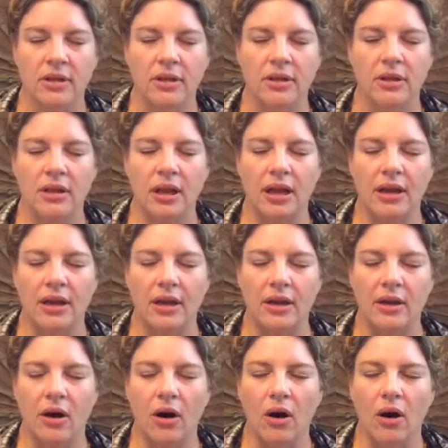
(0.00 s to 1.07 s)
letting
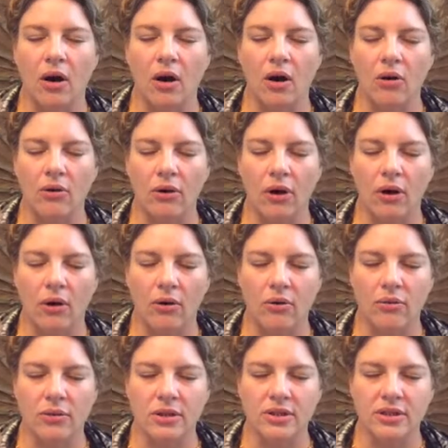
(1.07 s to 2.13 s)
it all
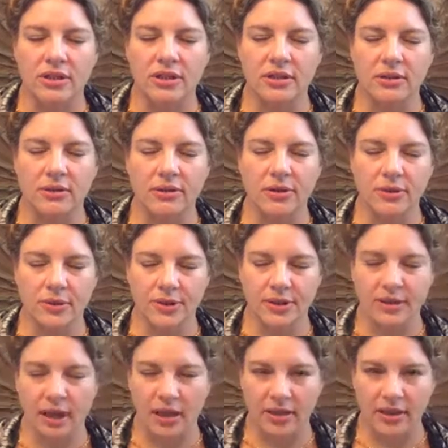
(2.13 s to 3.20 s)
go until there's
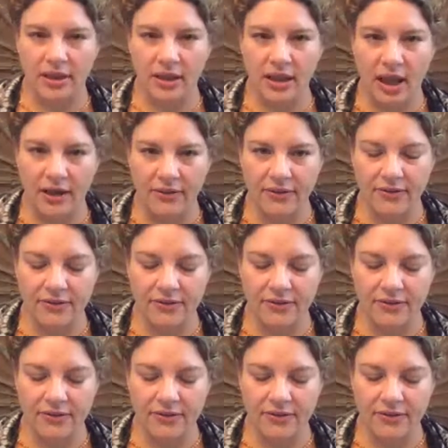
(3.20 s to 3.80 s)
nothing left.